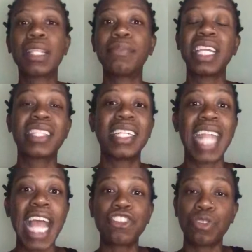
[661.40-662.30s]
them think the
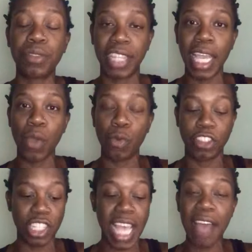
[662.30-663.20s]
natural thing,
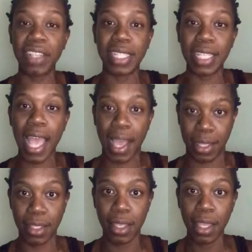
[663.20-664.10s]
which is having
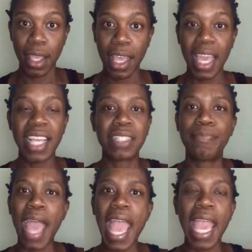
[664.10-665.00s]
sex, is
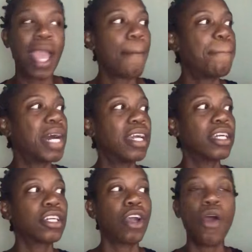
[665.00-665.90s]
bad,
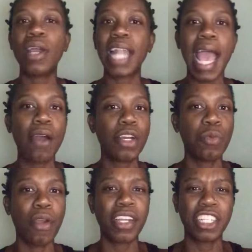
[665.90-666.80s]
but going out
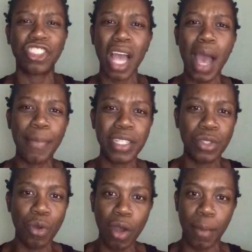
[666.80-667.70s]
and working a job is
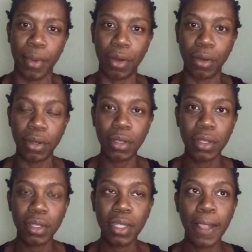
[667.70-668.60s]
normal.
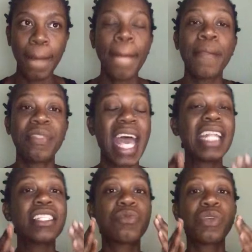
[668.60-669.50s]

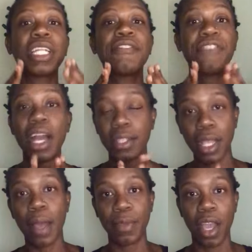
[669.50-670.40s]
That is really fucked
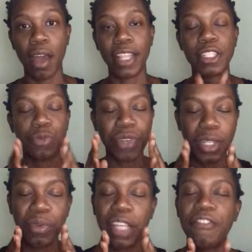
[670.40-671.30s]
up, y'all. That's
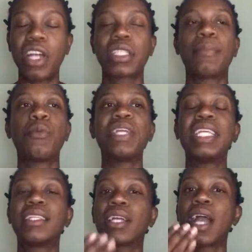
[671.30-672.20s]
really, really fucked up. And we
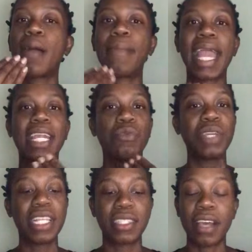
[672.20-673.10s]
need to come back and we
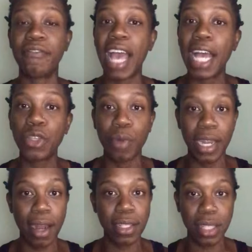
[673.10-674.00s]
need to
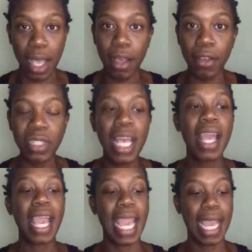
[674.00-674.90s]
evaluate ourselves
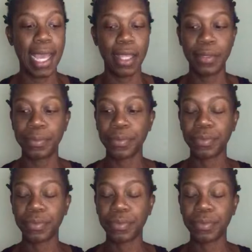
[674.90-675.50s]
and